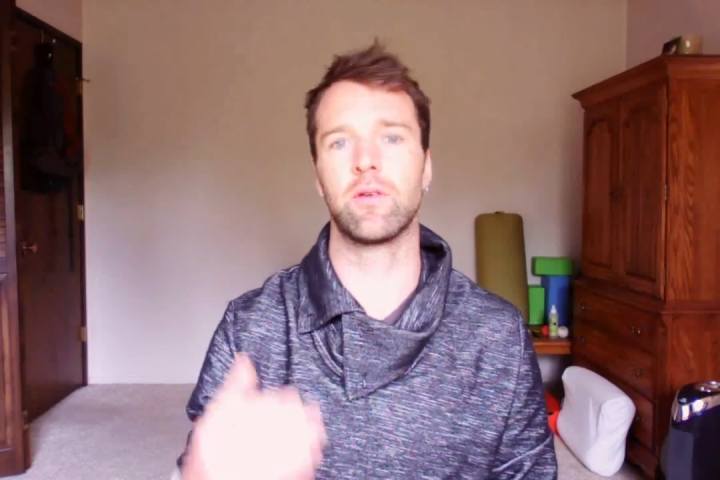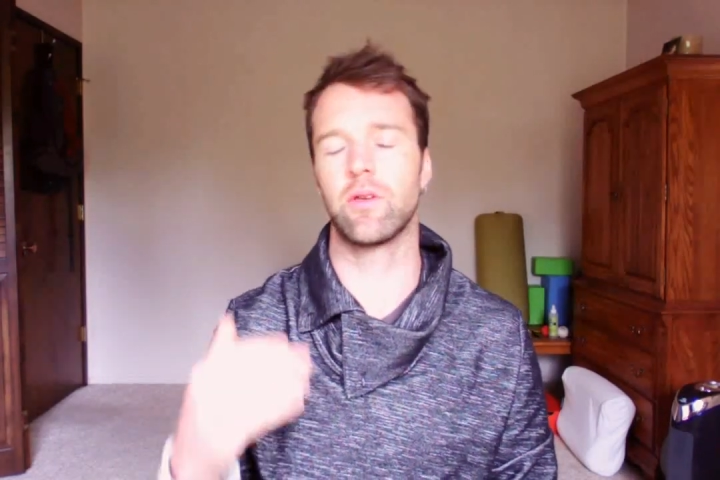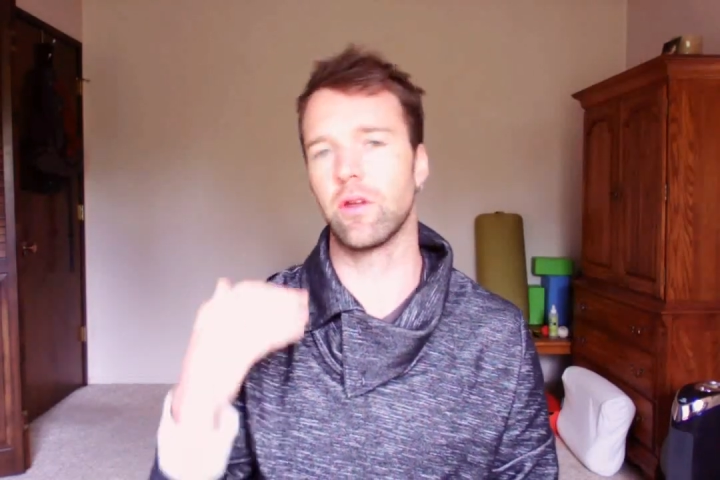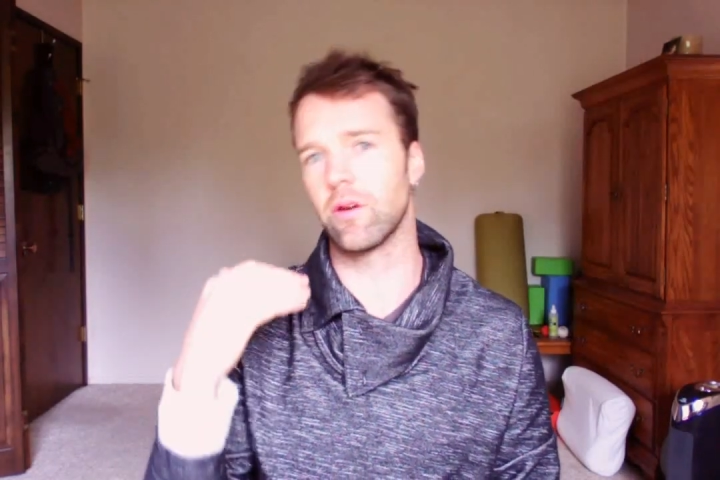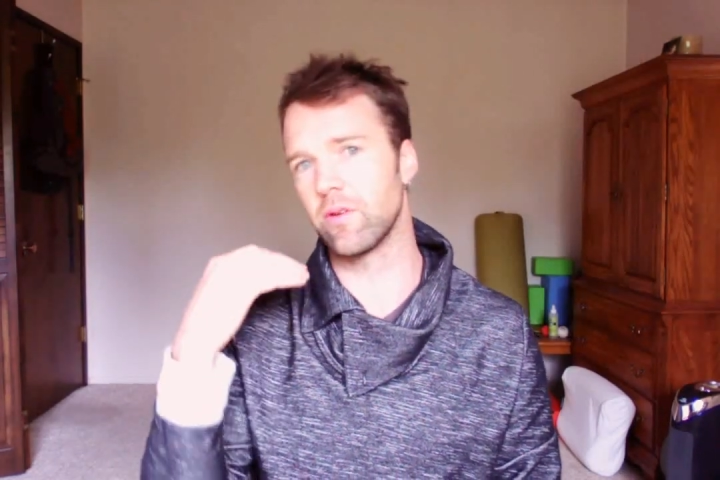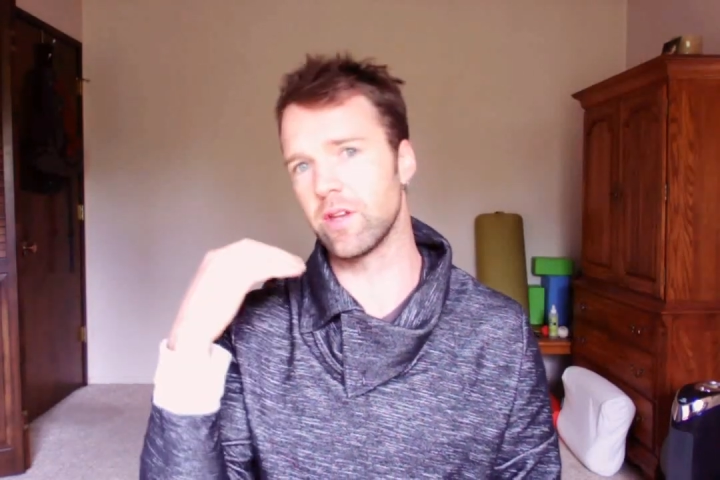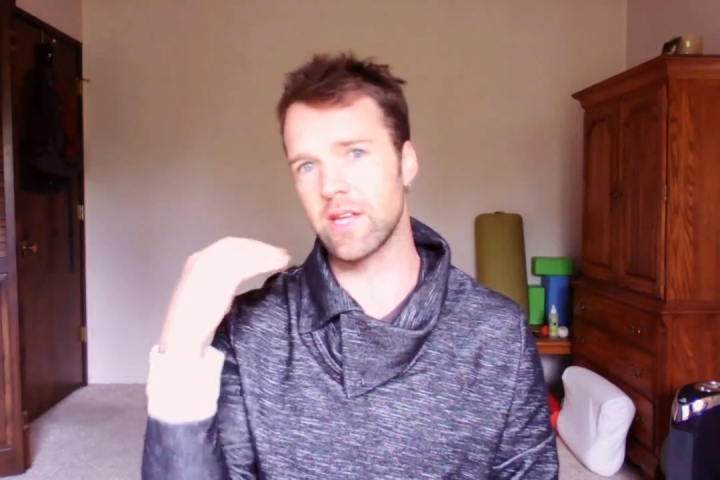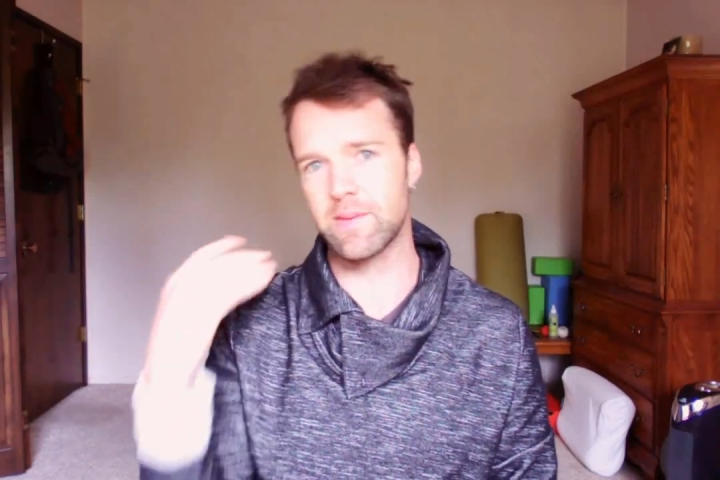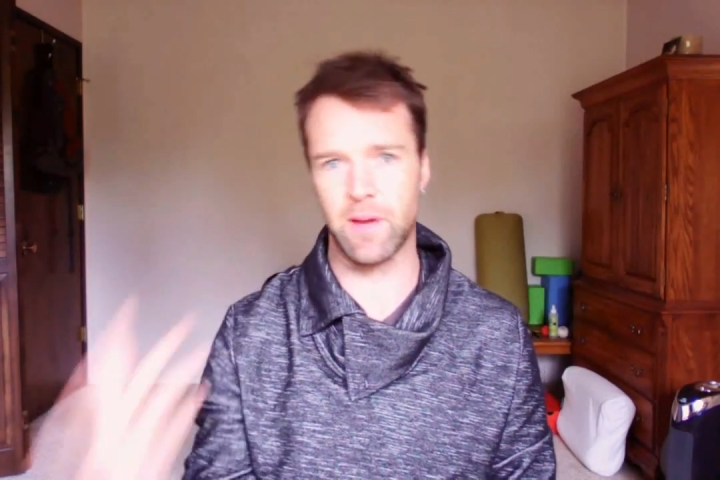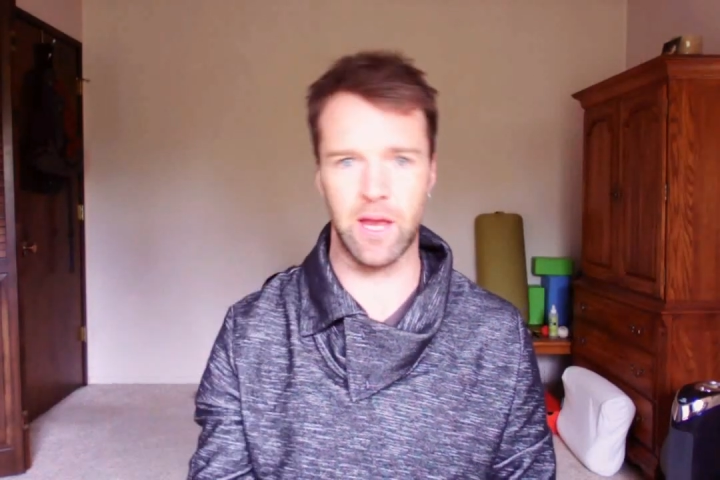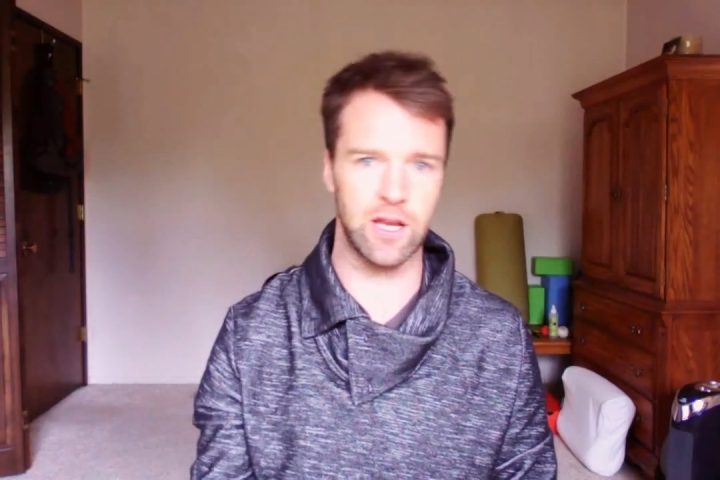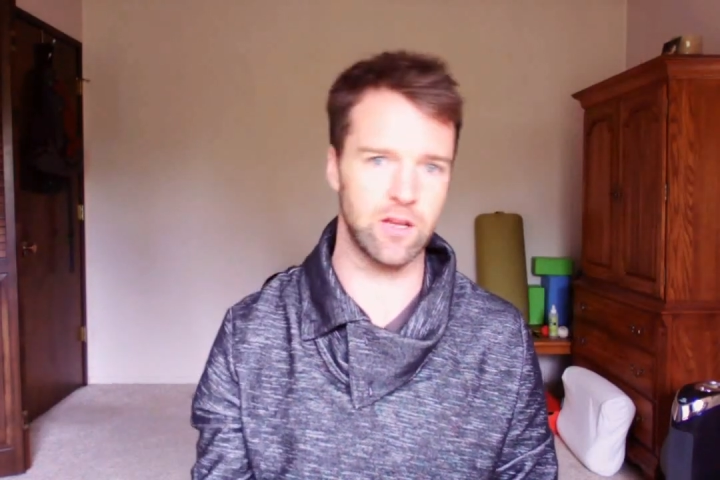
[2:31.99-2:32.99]
knee
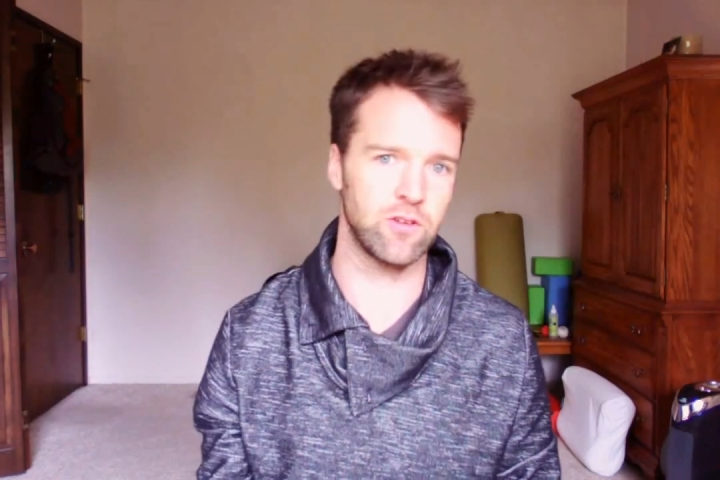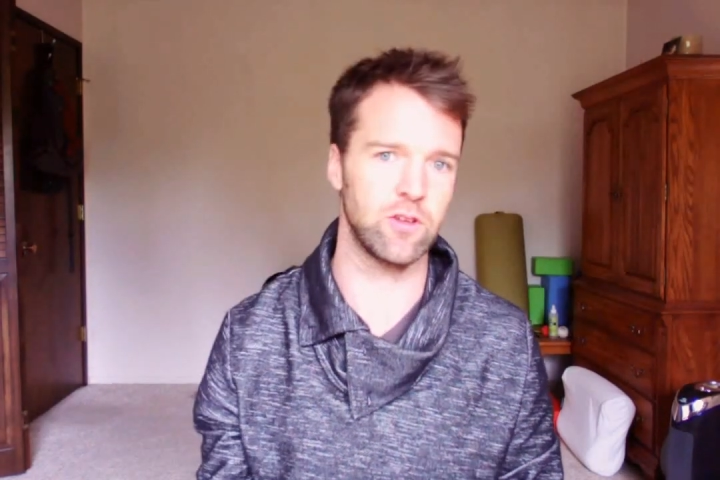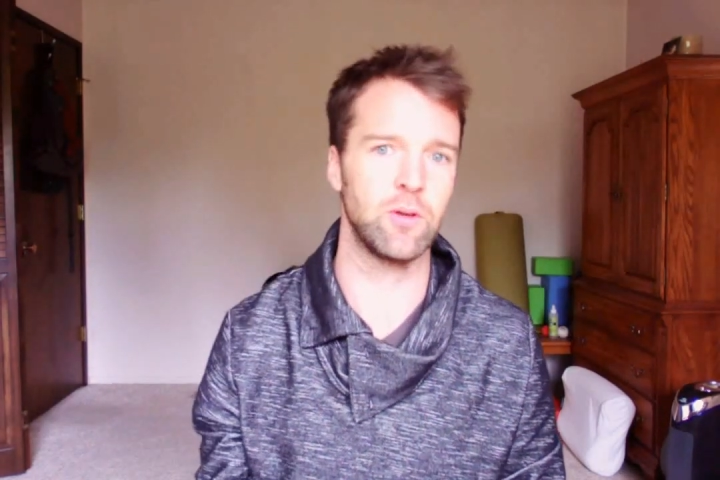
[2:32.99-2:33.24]
pain is